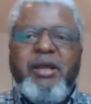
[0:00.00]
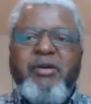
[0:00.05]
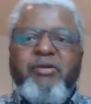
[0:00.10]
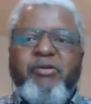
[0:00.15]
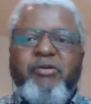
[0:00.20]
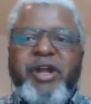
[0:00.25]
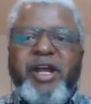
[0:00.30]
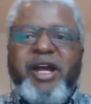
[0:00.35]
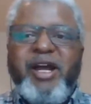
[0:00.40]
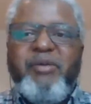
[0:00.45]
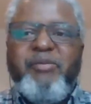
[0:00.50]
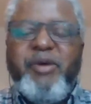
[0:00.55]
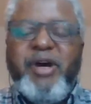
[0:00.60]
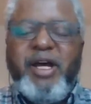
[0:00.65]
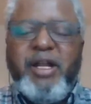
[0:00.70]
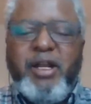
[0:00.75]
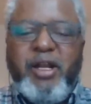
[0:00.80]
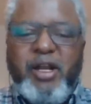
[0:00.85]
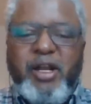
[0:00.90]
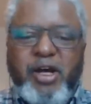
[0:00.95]
We have
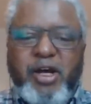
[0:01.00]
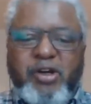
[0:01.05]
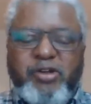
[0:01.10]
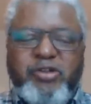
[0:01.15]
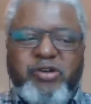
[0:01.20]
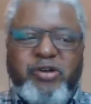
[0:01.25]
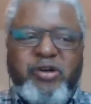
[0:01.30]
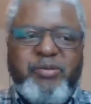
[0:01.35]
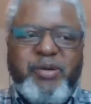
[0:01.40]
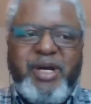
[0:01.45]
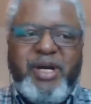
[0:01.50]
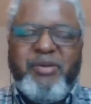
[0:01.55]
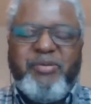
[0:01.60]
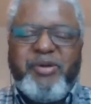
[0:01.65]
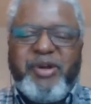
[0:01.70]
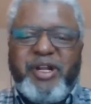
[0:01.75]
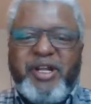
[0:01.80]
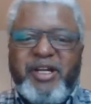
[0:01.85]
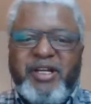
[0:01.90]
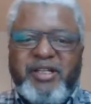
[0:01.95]
a lot of
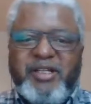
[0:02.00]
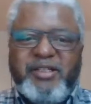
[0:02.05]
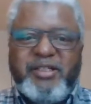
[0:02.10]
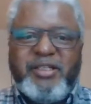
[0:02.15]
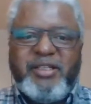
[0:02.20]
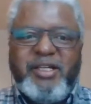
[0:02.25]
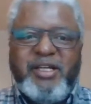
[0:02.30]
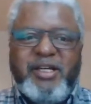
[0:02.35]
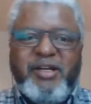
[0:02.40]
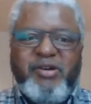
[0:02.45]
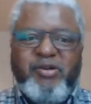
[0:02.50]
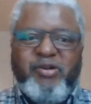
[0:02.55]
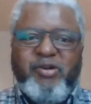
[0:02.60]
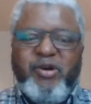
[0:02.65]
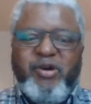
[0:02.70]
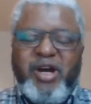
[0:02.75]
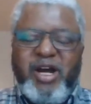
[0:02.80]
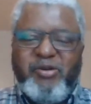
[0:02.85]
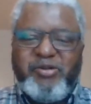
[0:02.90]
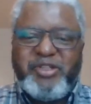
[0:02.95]
African
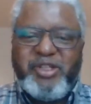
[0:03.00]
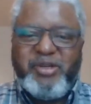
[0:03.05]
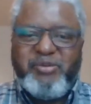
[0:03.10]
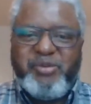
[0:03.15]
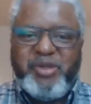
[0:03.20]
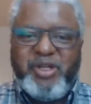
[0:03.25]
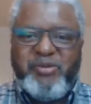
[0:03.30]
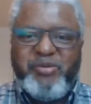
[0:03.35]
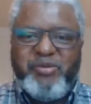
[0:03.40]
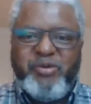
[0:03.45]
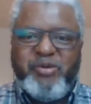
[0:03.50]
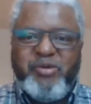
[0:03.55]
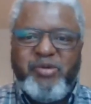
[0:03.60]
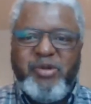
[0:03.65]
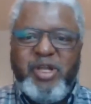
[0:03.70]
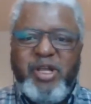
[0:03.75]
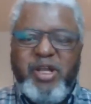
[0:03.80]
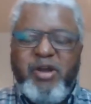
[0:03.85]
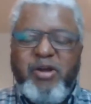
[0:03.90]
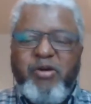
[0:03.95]
Hausa people
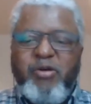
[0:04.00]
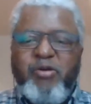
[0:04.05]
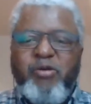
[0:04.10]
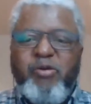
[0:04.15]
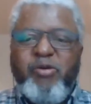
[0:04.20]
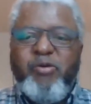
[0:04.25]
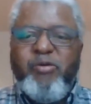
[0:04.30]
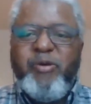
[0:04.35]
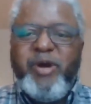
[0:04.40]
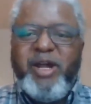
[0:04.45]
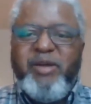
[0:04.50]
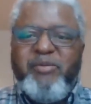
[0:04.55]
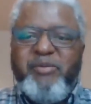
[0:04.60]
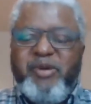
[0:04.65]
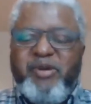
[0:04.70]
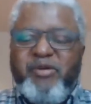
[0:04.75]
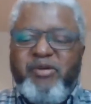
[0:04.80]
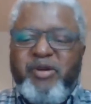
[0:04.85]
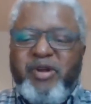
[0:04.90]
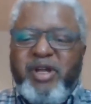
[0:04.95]
who were
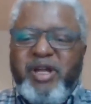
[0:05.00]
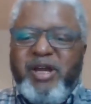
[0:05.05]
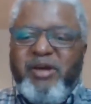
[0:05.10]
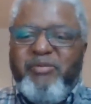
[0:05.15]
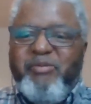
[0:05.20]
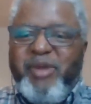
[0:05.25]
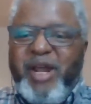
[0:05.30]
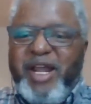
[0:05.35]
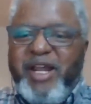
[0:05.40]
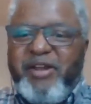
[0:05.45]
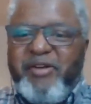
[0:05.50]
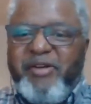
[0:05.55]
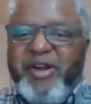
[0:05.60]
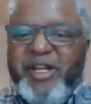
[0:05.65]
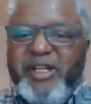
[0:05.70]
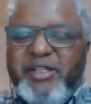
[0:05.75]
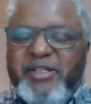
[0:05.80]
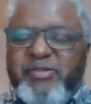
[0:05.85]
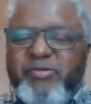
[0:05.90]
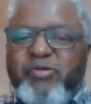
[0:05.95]

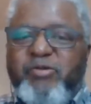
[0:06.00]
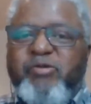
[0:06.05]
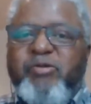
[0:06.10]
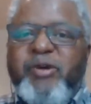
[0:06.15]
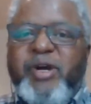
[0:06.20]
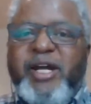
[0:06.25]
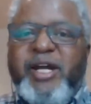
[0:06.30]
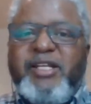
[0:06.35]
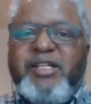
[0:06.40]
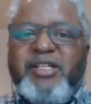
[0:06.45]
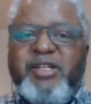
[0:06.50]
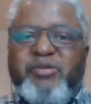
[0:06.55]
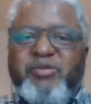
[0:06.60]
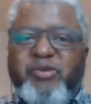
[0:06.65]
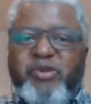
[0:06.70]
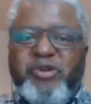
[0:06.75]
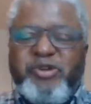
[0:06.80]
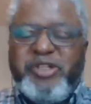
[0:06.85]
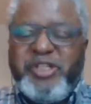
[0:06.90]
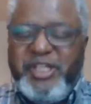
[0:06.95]
migrants, who were
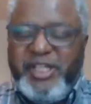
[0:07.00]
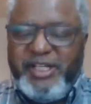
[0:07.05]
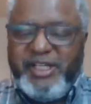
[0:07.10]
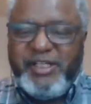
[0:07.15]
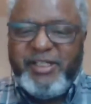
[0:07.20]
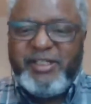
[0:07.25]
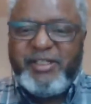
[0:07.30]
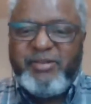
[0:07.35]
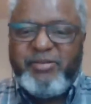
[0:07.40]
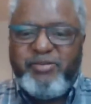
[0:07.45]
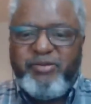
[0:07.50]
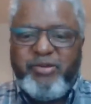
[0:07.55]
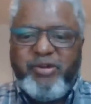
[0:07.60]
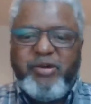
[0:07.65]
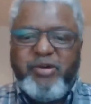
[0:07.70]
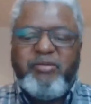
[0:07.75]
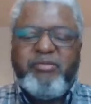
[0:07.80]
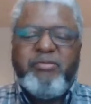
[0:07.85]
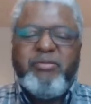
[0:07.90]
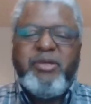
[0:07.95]
deportees
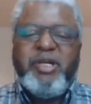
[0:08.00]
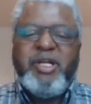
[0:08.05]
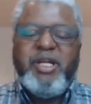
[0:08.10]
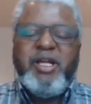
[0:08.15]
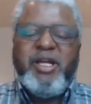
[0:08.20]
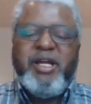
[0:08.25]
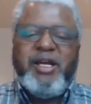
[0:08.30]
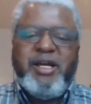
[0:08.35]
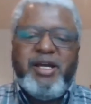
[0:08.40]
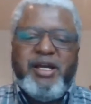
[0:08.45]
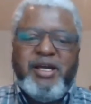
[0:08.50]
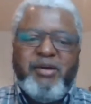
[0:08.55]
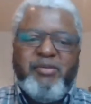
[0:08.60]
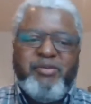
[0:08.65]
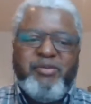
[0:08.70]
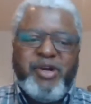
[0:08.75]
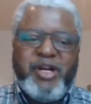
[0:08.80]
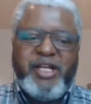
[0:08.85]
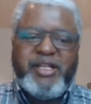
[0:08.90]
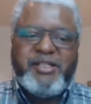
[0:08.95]
from
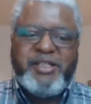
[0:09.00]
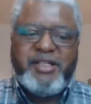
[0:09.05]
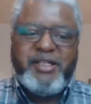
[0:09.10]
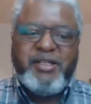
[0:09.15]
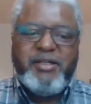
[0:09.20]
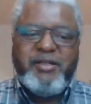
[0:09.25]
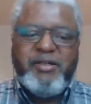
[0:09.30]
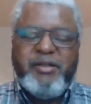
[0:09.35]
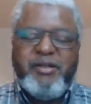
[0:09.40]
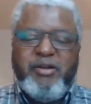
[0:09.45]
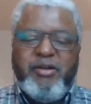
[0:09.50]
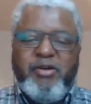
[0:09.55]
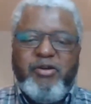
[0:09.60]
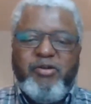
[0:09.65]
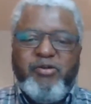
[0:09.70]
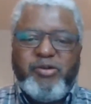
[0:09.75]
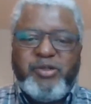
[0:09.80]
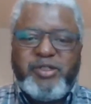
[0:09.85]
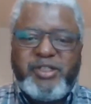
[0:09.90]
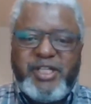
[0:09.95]
Brazil,
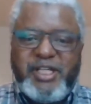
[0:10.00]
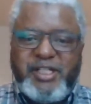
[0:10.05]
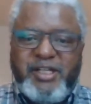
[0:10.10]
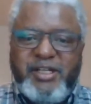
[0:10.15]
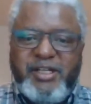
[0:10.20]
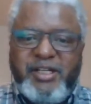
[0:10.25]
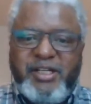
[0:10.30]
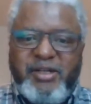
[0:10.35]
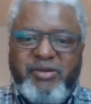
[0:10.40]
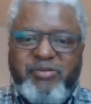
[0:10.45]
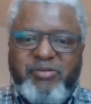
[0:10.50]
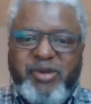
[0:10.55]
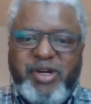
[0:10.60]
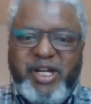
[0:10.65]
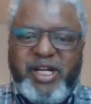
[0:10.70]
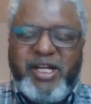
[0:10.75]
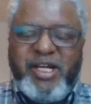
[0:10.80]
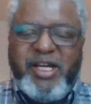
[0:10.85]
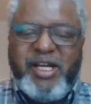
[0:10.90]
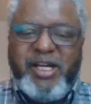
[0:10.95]
who settled
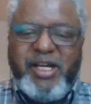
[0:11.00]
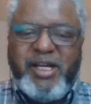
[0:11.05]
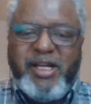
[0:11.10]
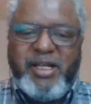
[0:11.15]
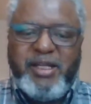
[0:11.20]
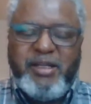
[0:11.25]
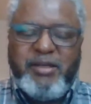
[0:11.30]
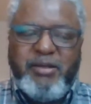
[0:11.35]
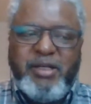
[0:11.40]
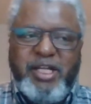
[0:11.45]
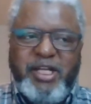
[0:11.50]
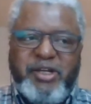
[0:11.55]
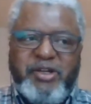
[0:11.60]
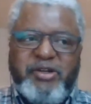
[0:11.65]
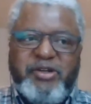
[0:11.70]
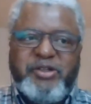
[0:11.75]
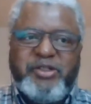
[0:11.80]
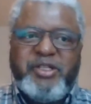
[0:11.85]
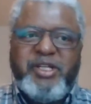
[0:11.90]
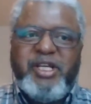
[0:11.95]
in
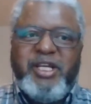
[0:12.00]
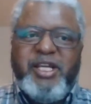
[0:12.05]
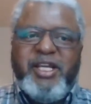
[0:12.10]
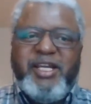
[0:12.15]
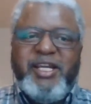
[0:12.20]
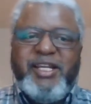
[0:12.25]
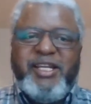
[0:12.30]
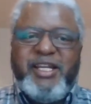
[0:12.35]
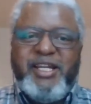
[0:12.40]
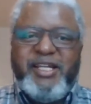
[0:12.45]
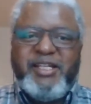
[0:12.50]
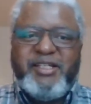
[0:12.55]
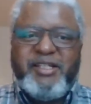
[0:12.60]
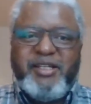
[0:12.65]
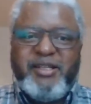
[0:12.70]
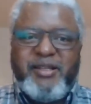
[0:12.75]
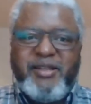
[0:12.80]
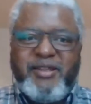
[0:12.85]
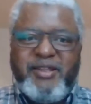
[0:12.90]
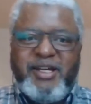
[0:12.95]
Lagos in
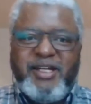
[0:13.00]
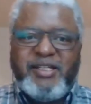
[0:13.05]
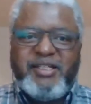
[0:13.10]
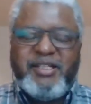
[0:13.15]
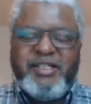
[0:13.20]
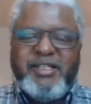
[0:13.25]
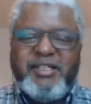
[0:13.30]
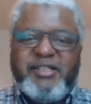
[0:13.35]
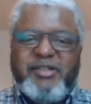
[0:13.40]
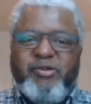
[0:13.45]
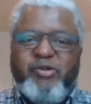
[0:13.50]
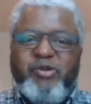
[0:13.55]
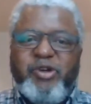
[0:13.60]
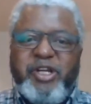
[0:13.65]
1830s or